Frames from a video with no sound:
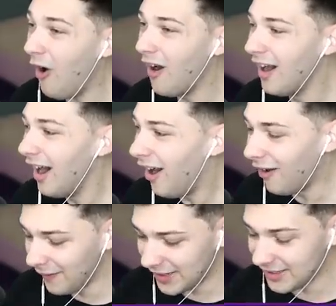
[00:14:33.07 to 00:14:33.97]

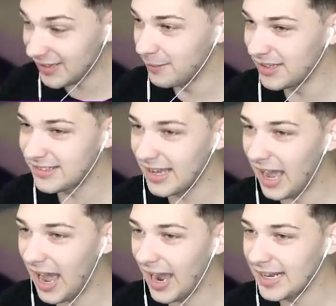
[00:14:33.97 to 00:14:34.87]
Oh my goodness. I'm going to say
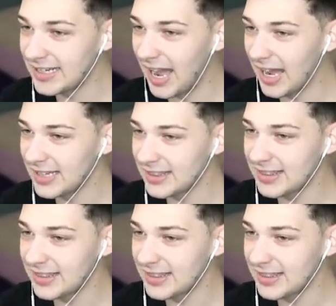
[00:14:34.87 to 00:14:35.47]
I got